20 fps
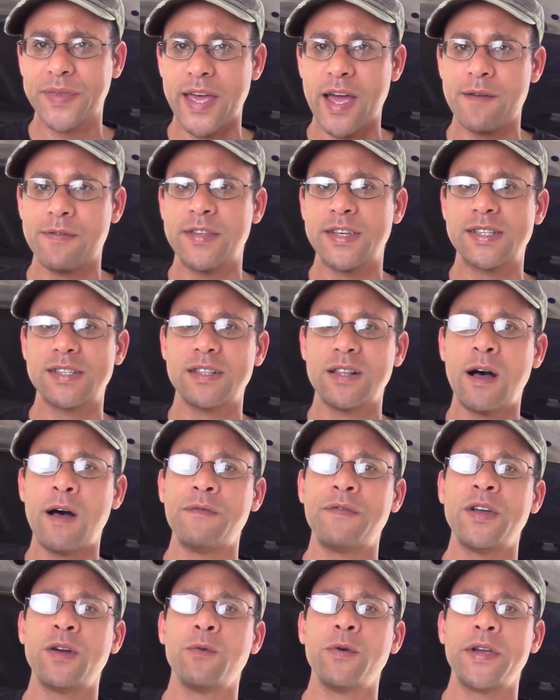They have the
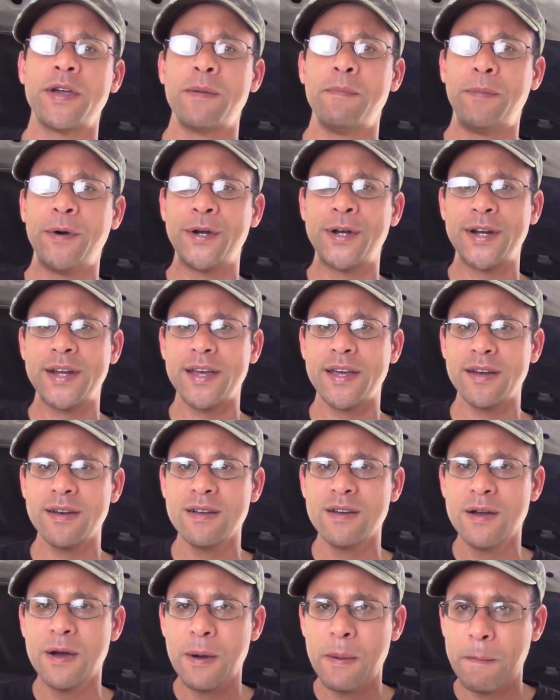slot there where you can put it
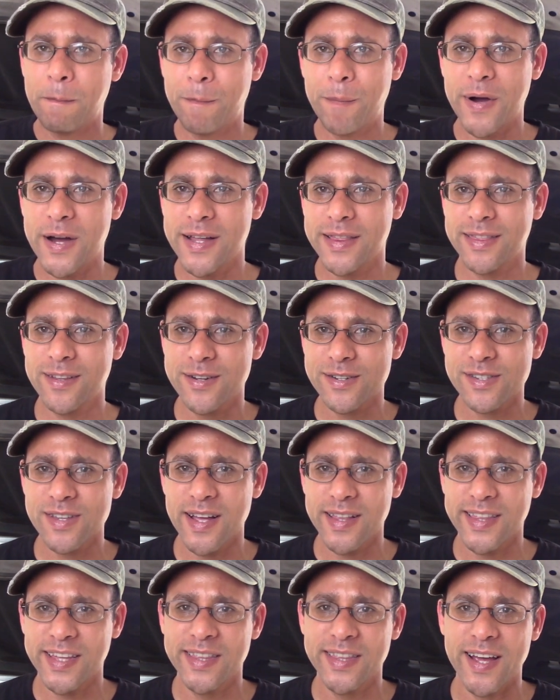in, but there's
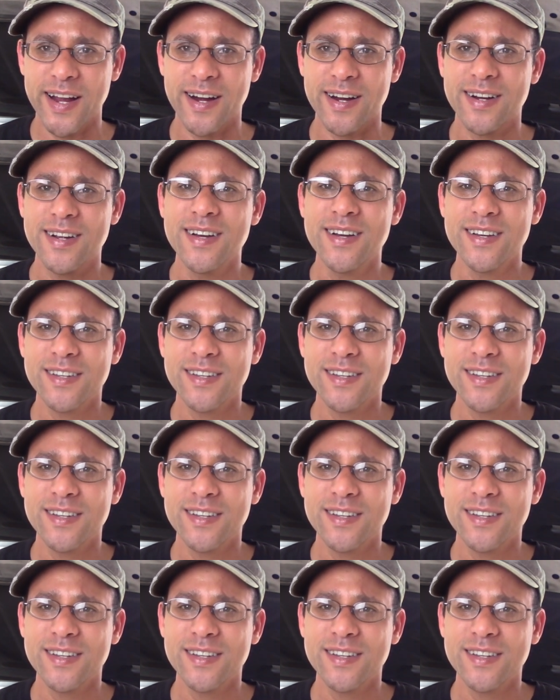nothing there.